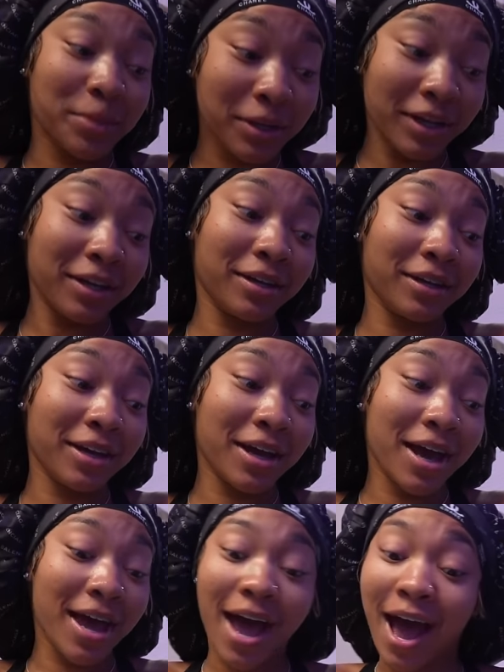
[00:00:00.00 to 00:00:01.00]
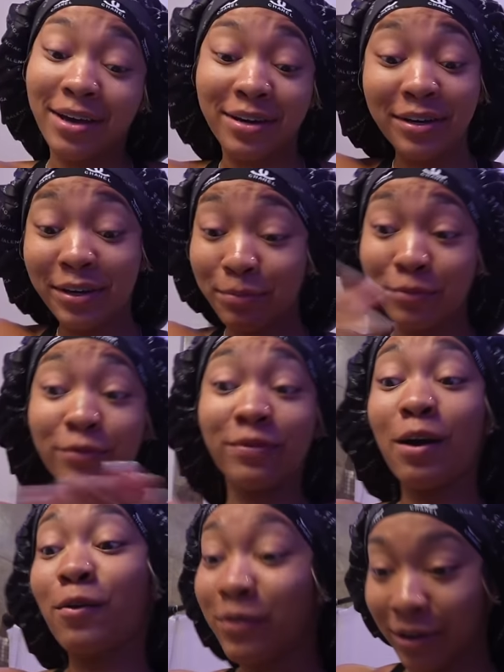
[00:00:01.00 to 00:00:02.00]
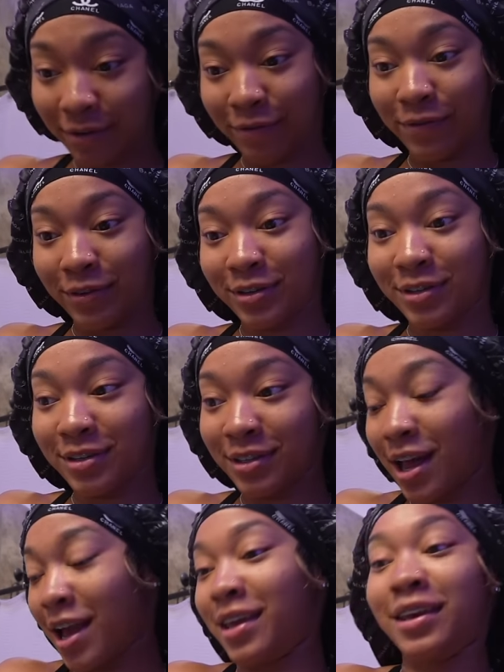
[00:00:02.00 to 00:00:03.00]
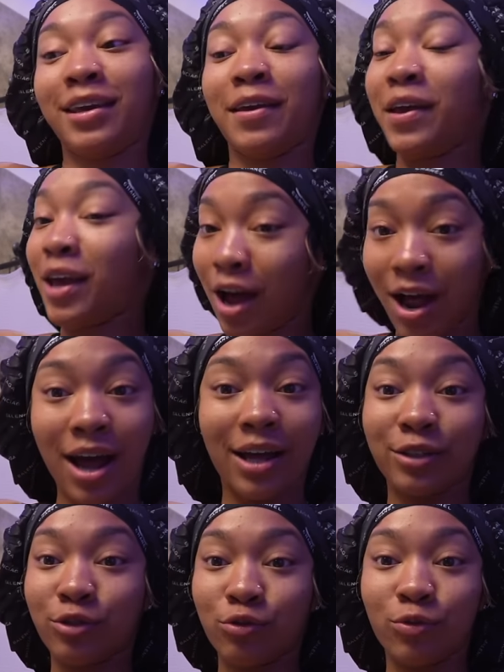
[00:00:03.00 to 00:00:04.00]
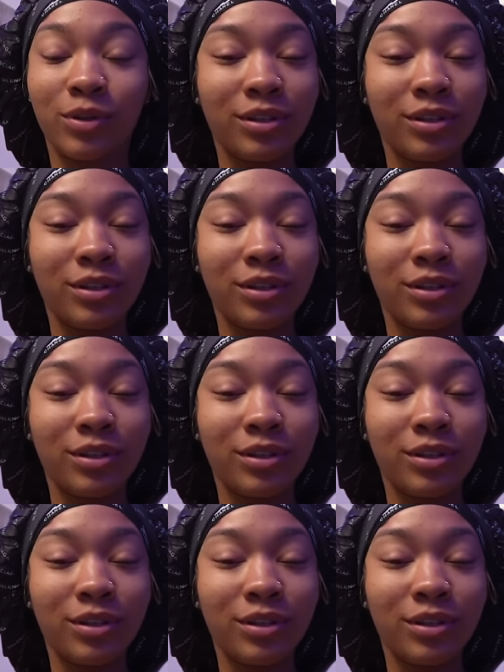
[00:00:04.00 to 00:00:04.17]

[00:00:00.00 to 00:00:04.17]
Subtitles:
But I could move out when I first, like, get out of high school.